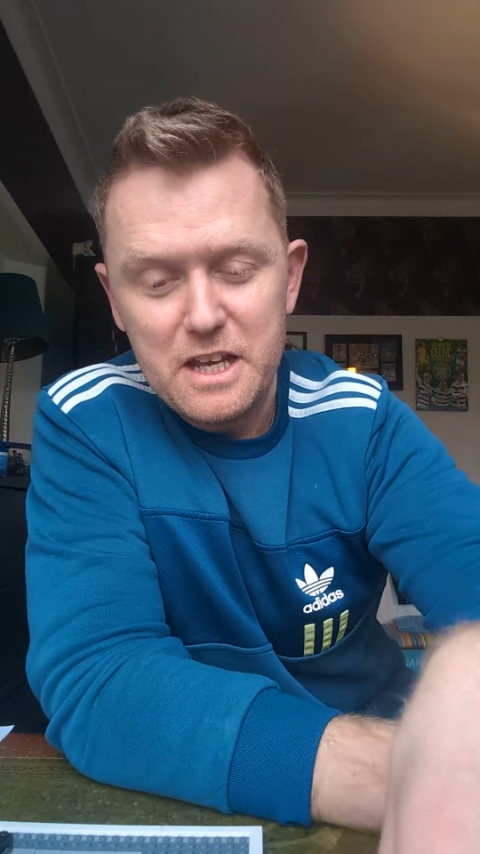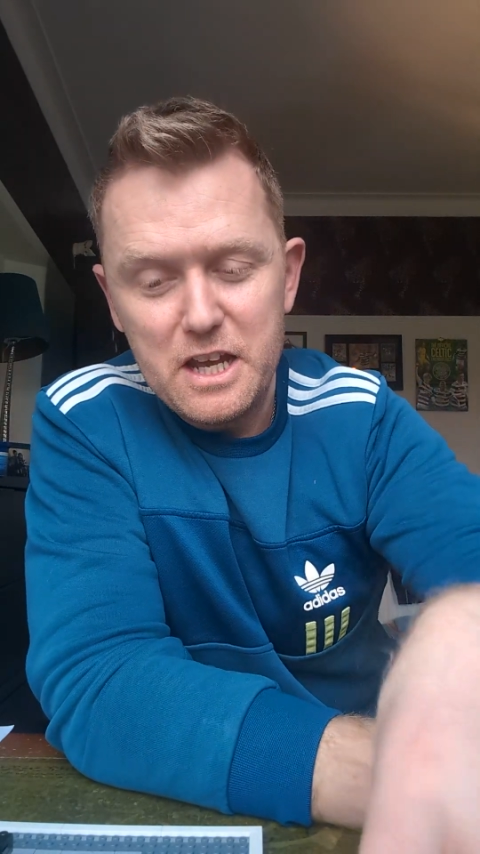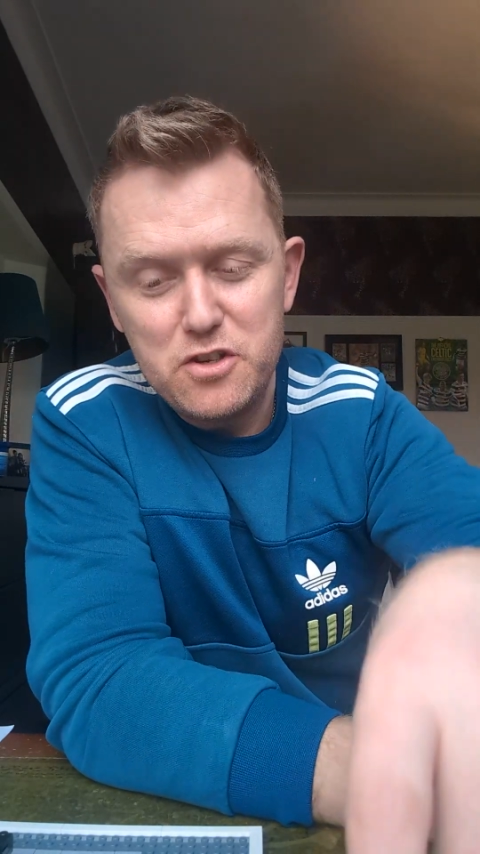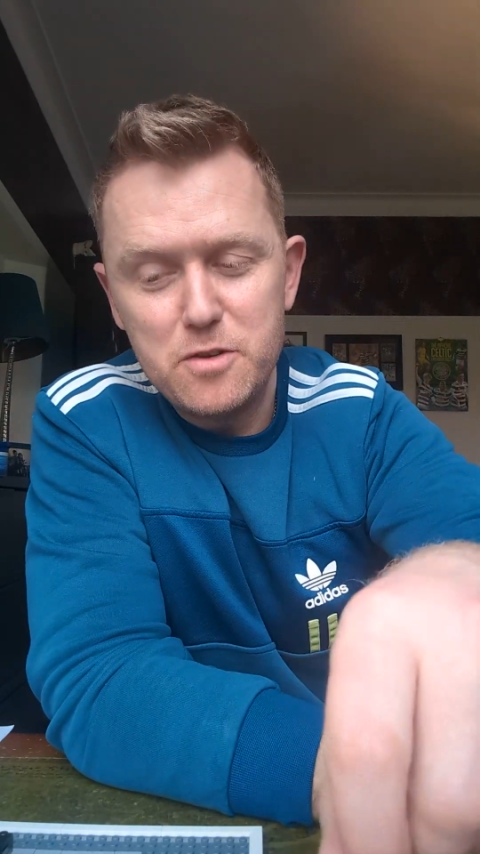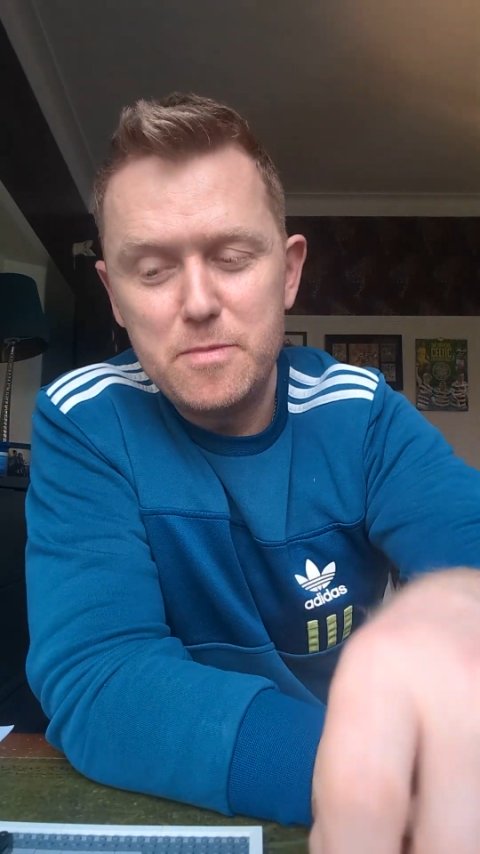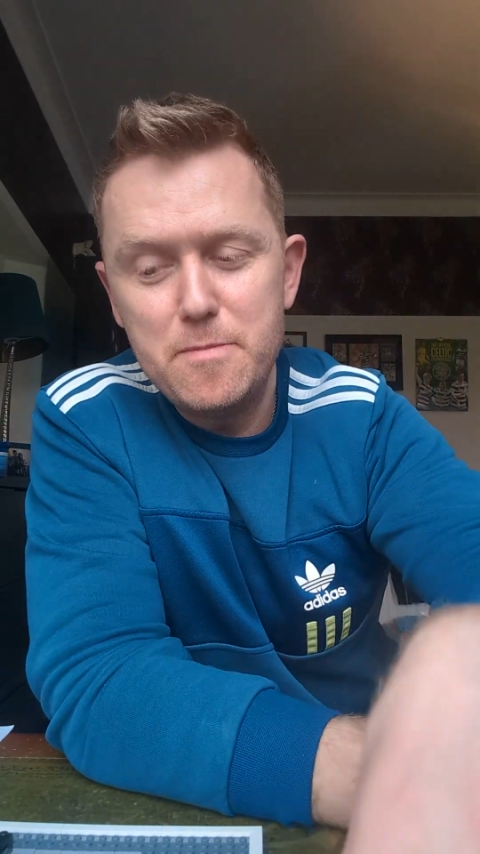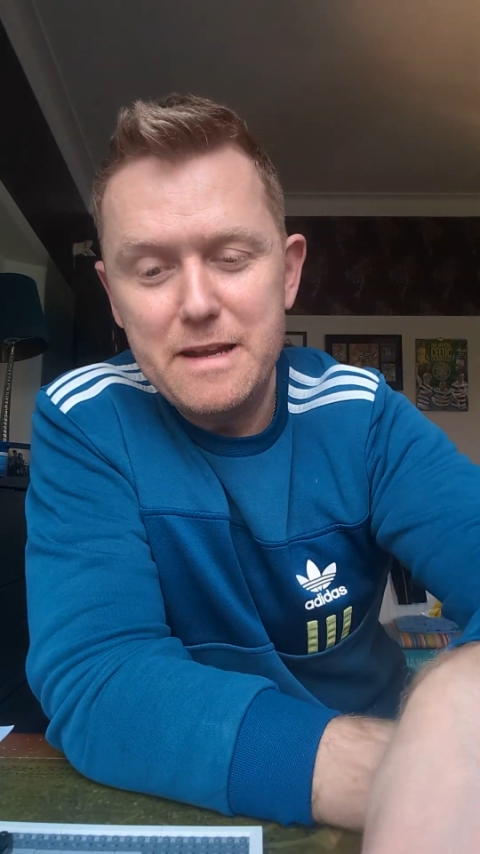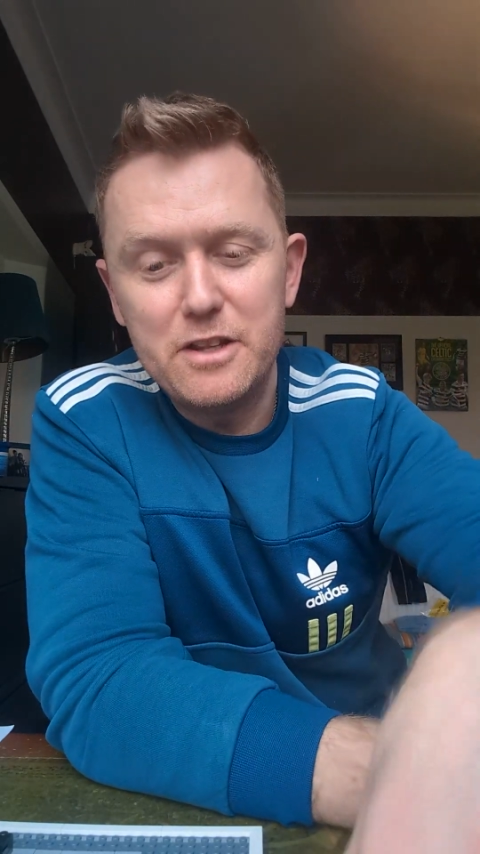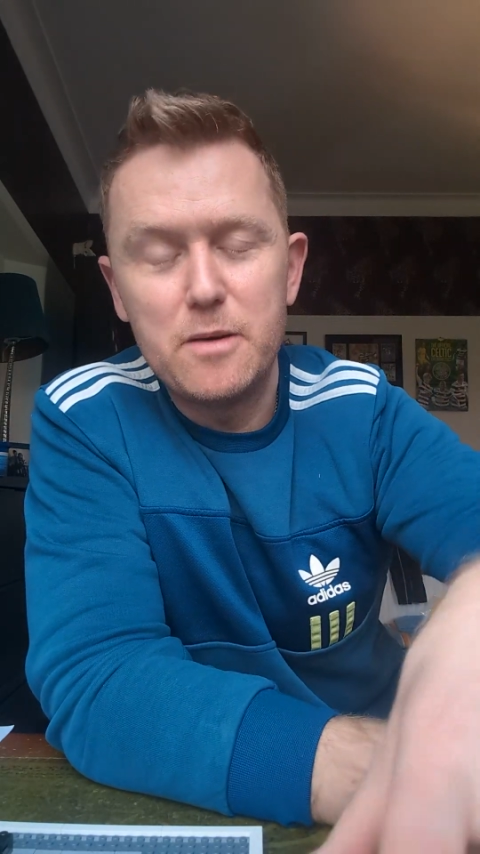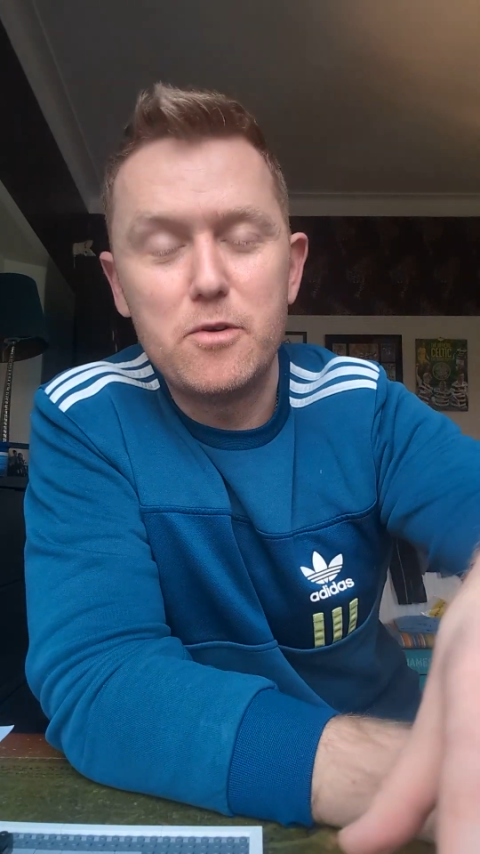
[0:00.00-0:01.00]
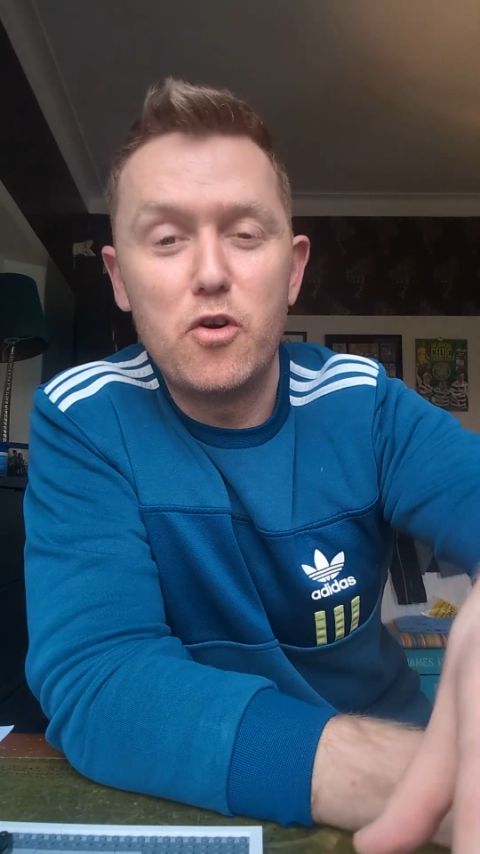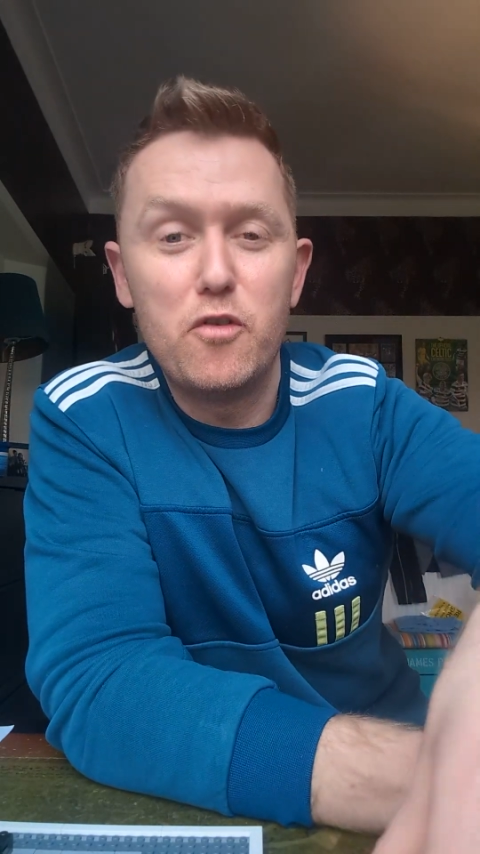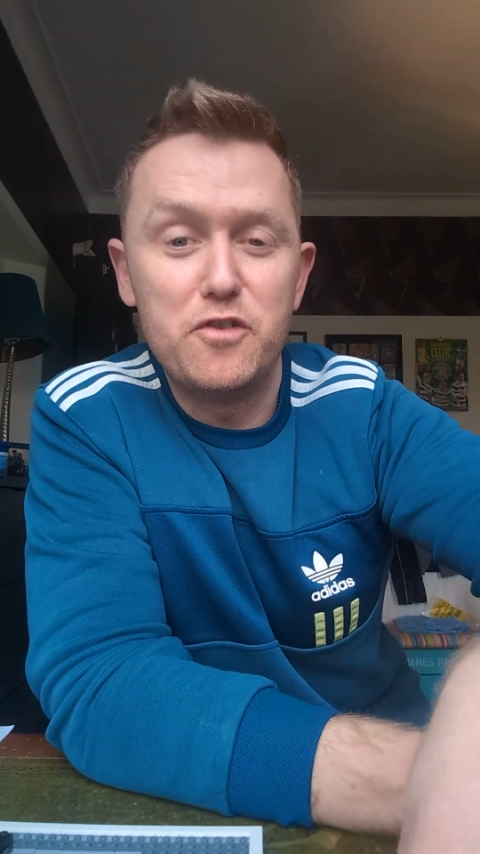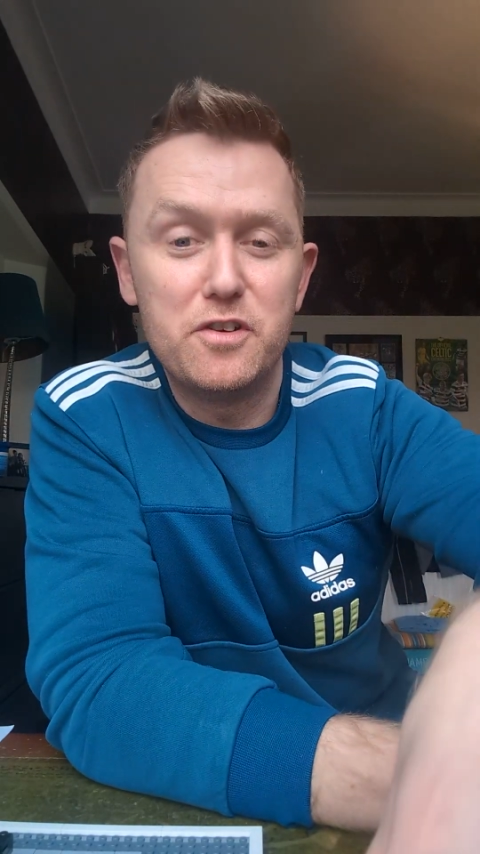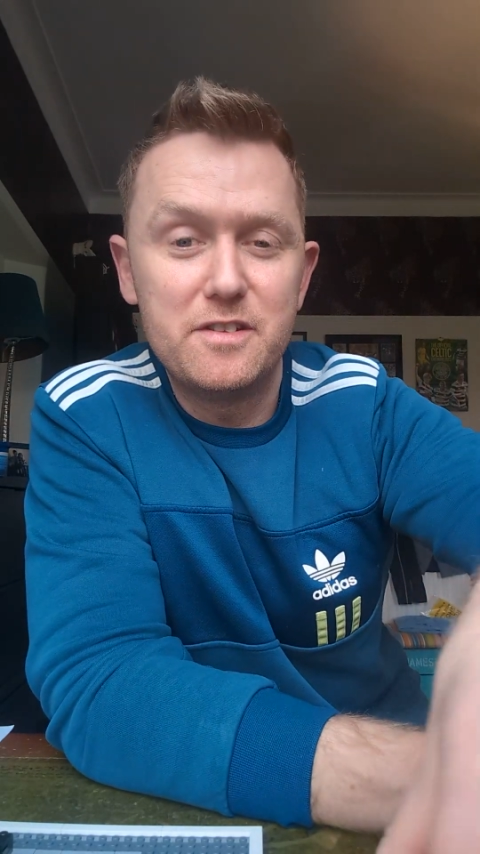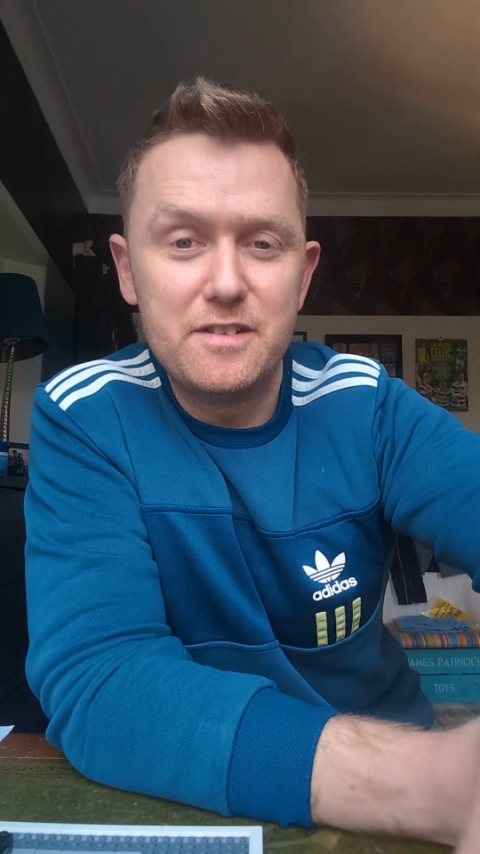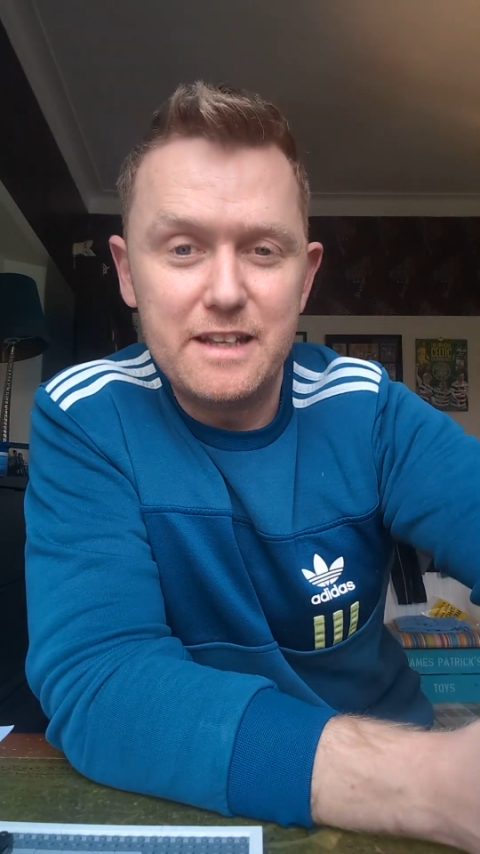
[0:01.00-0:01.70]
it should be made up of your